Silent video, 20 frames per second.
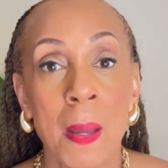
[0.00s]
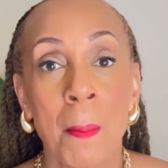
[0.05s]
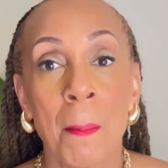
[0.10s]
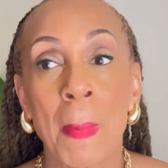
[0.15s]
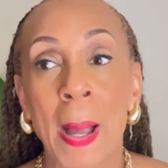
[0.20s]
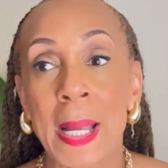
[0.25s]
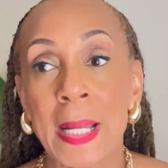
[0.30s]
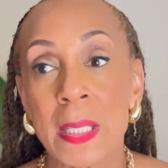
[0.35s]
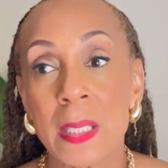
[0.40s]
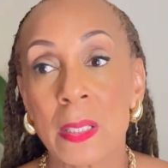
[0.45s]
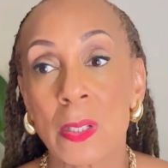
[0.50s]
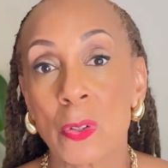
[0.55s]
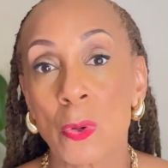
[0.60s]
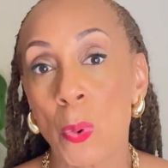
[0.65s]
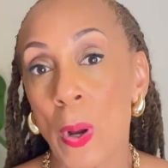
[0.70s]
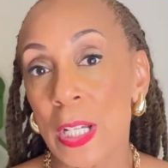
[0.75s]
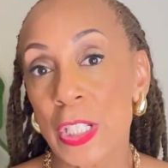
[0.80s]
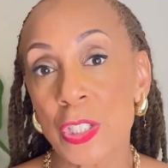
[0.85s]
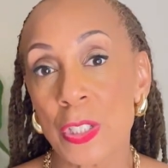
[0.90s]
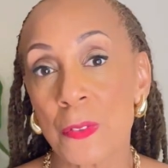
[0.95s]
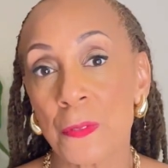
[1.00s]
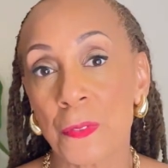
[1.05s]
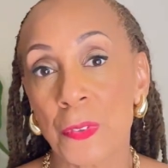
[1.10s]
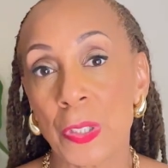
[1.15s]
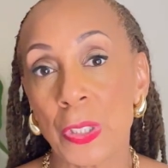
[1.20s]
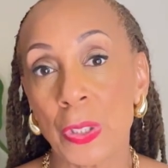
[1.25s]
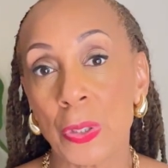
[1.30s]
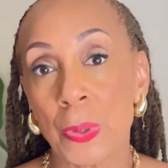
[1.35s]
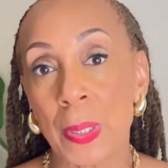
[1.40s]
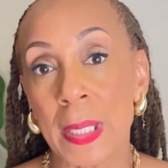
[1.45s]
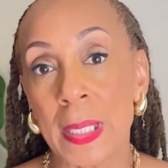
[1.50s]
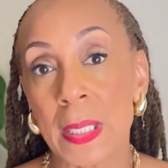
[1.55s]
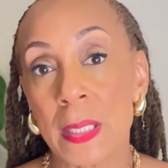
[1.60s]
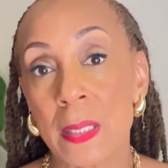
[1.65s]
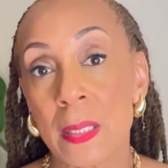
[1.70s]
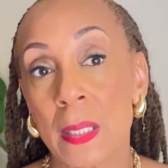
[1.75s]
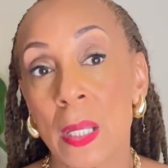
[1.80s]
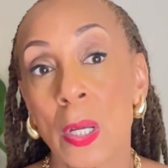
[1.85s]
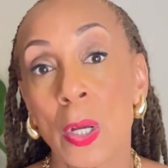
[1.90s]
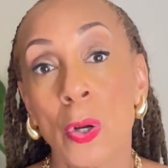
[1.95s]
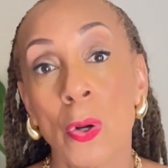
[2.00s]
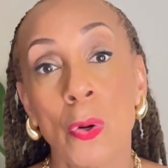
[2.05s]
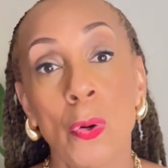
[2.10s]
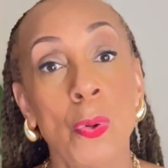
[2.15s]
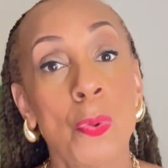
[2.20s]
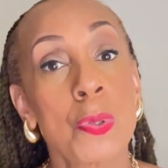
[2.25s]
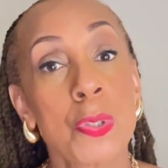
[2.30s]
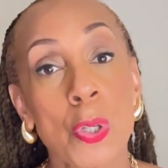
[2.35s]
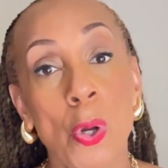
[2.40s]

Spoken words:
my question for you is, who's